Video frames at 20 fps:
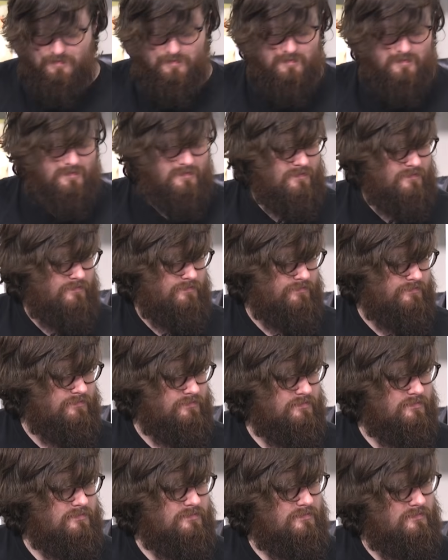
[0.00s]

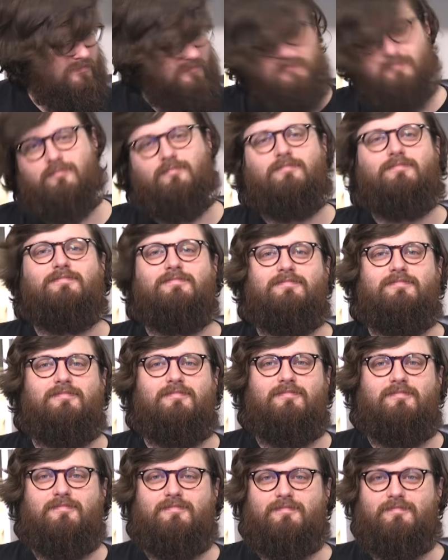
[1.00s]

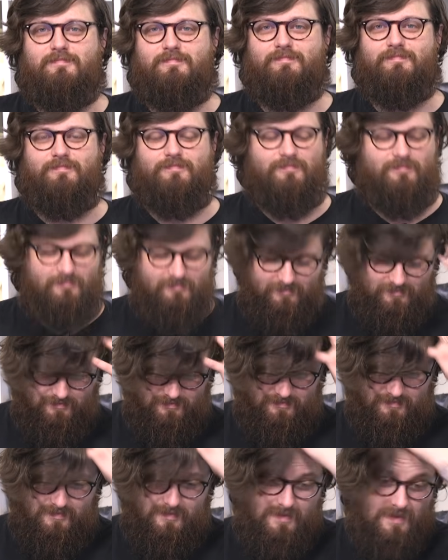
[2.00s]

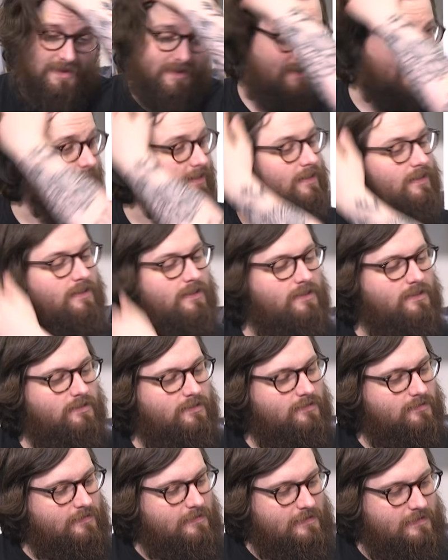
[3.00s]

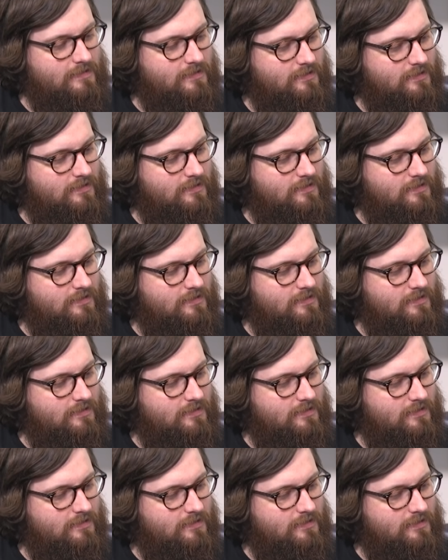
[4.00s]
(not speaking)